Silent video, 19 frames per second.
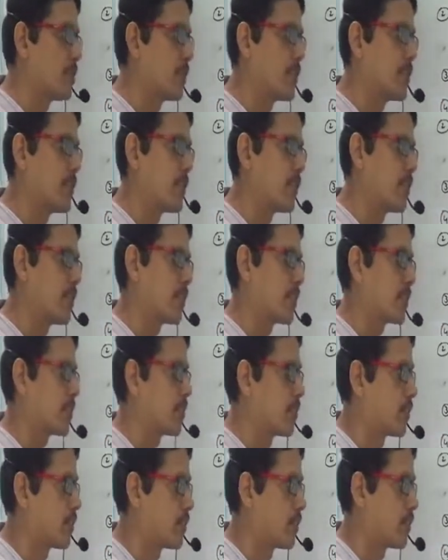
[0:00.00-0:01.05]
Just the
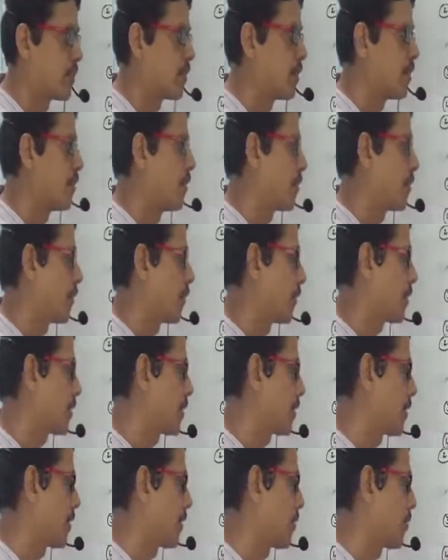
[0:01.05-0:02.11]

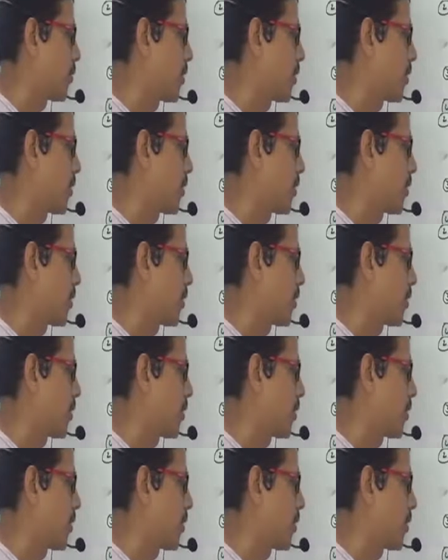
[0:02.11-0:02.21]
reverse thing.